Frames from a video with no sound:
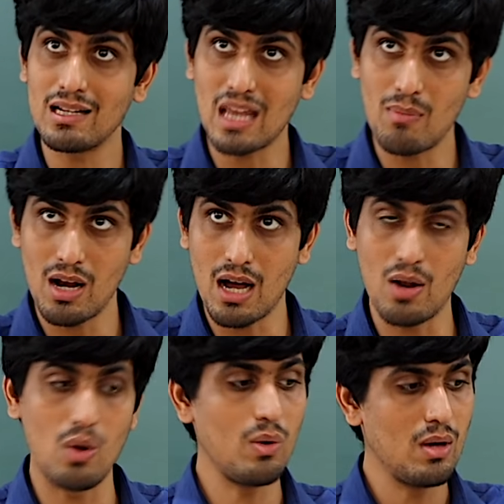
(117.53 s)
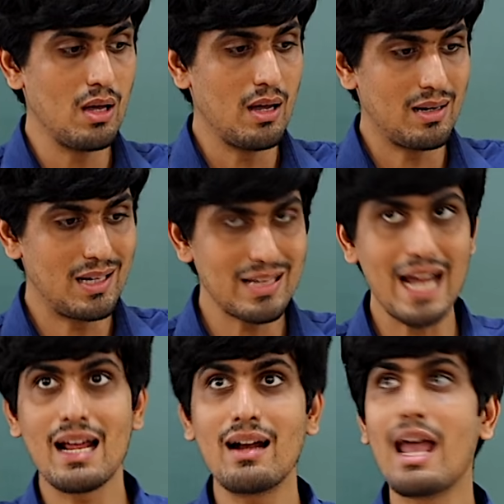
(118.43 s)
Tamil Nadu
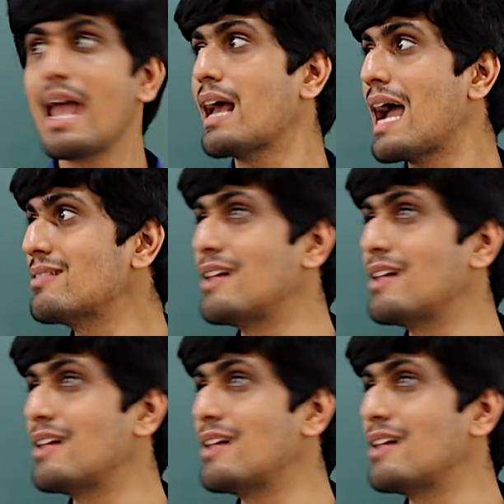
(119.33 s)
decided, hey guys,